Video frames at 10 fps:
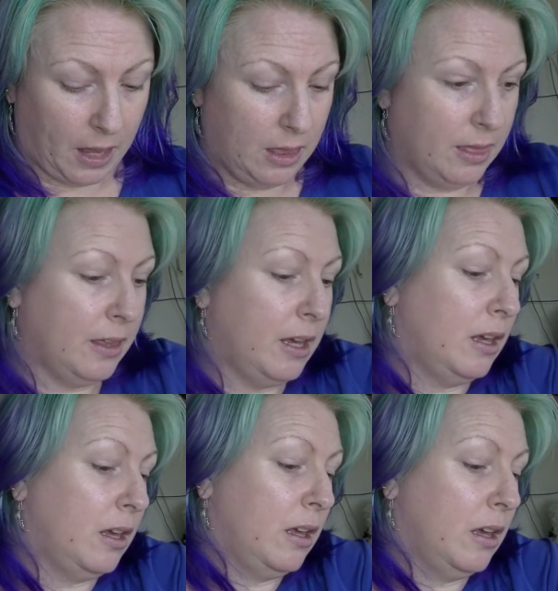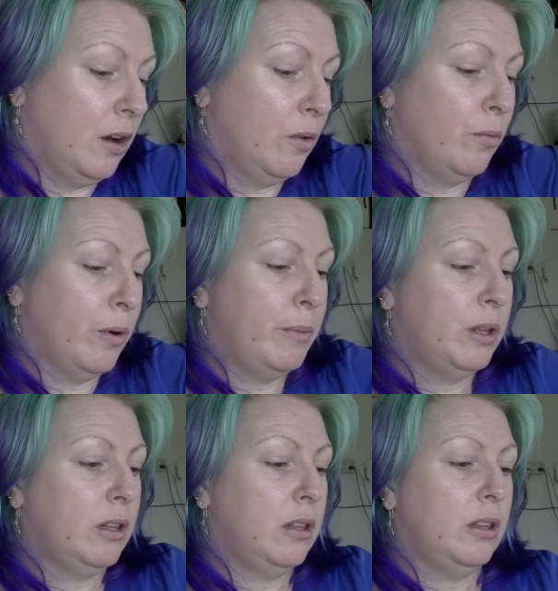The
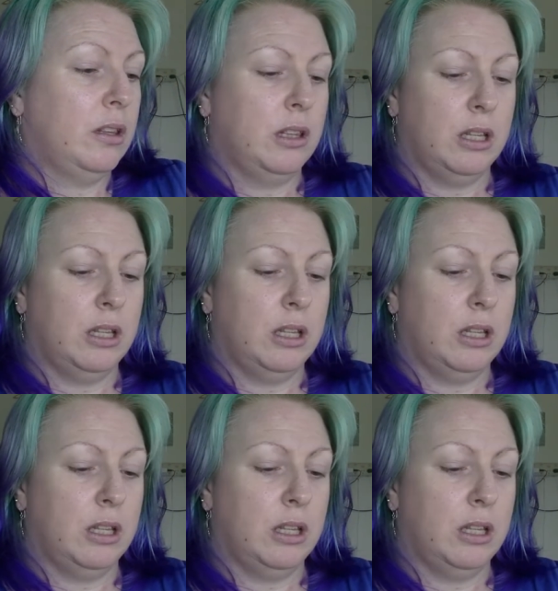Rimmel